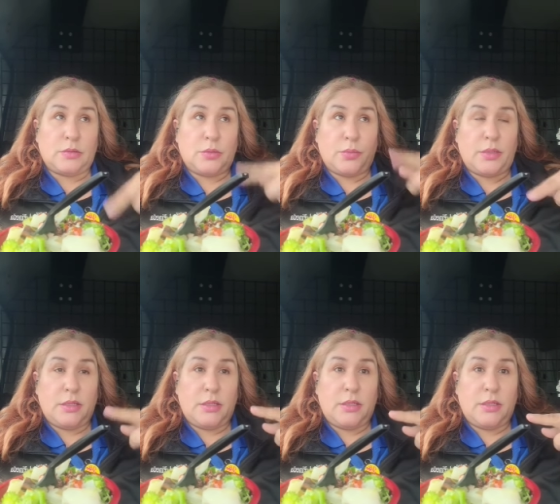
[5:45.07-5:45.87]
to
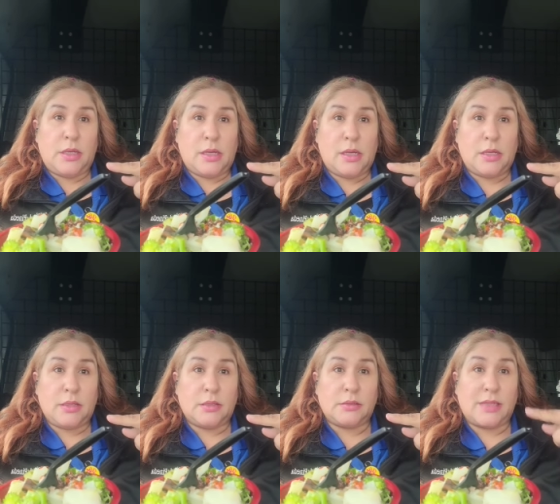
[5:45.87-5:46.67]
re
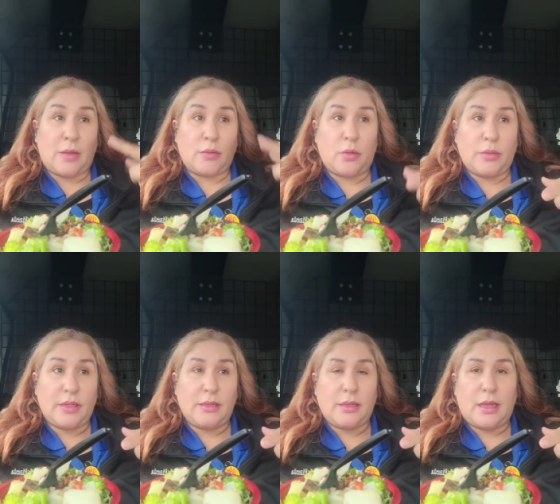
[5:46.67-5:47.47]
download
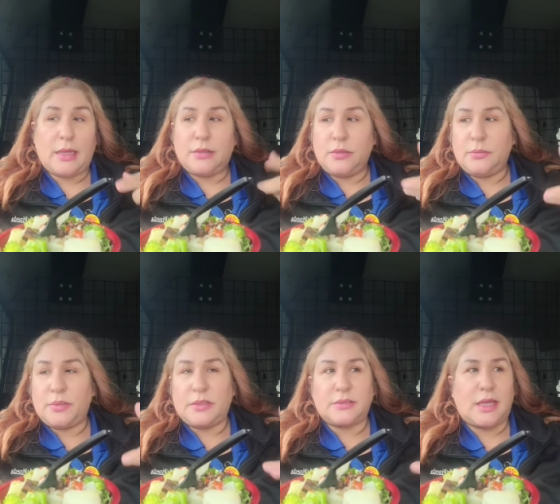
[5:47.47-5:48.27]
it, I
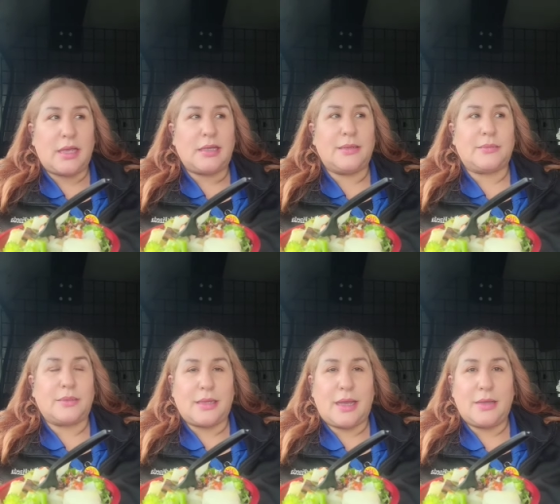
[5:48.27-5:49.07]
couldn't because I could
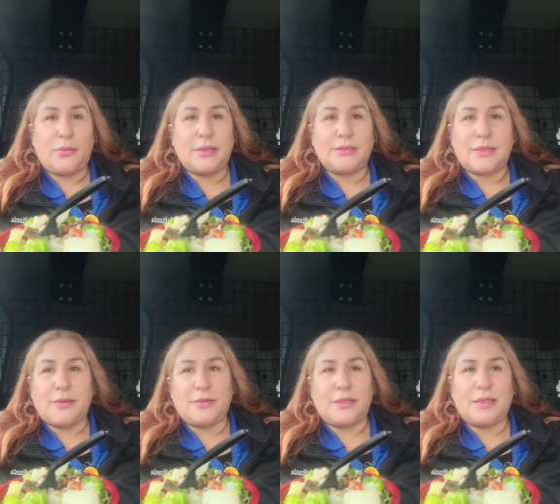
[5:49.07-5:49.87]
I erased
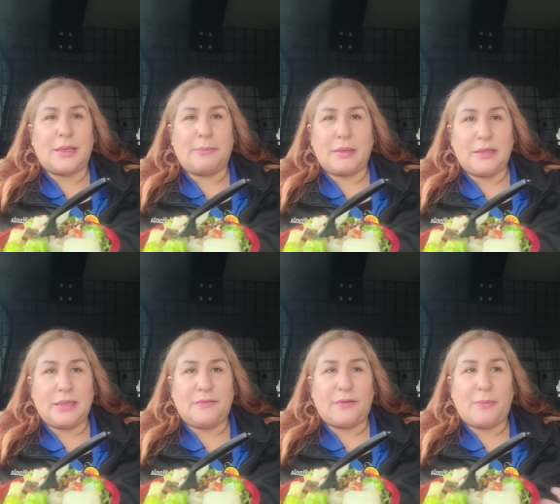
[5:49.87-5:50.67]
everything
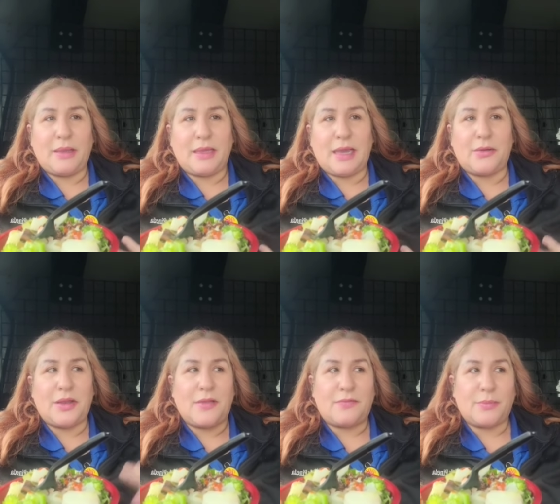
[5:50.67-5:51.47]
completely from my
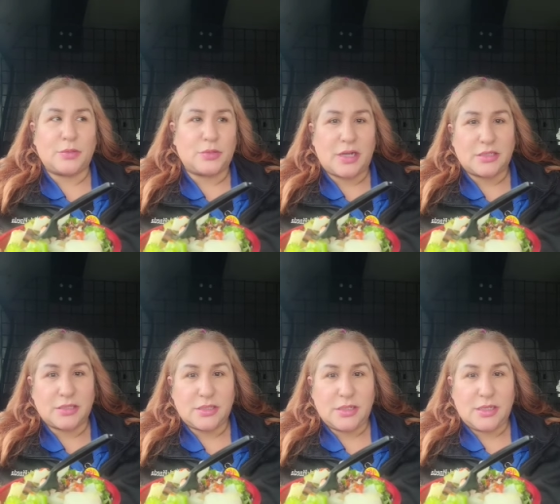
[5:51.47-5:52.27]
gallery and from the
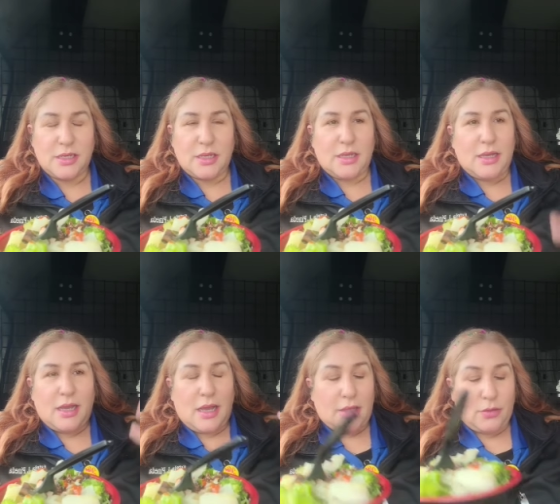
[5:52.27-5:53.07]
trash.
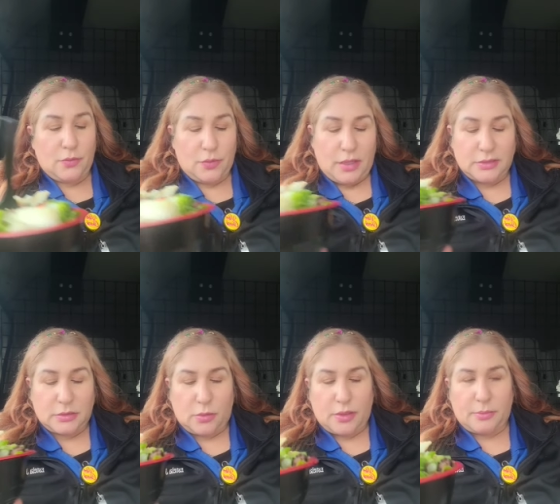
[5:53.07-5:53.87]
I don't know if you
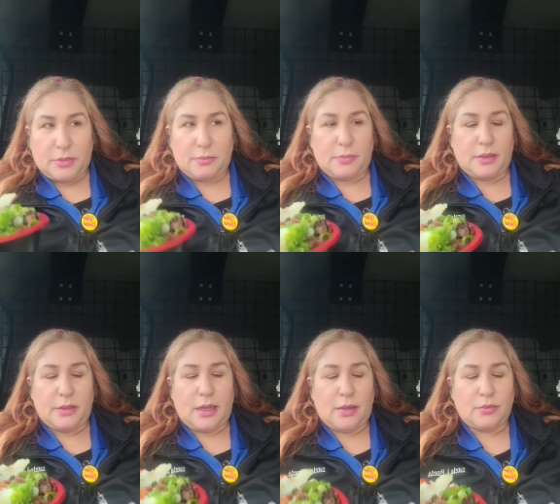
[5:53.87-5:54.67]
guys know what I mean,
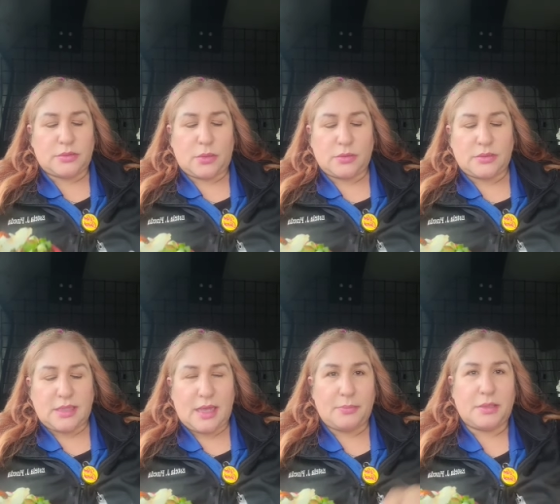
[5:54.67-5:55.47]
but I was so
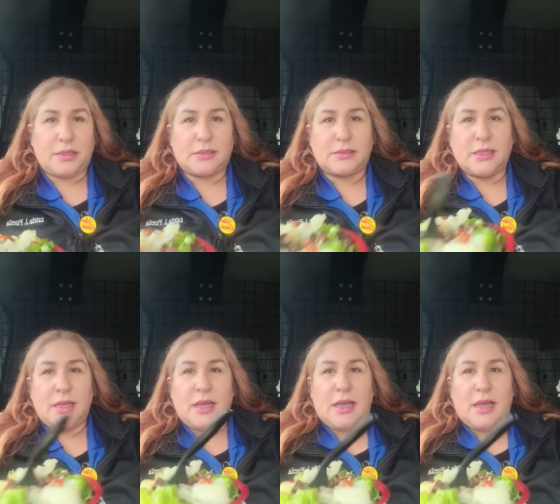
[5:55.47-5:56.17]
sad because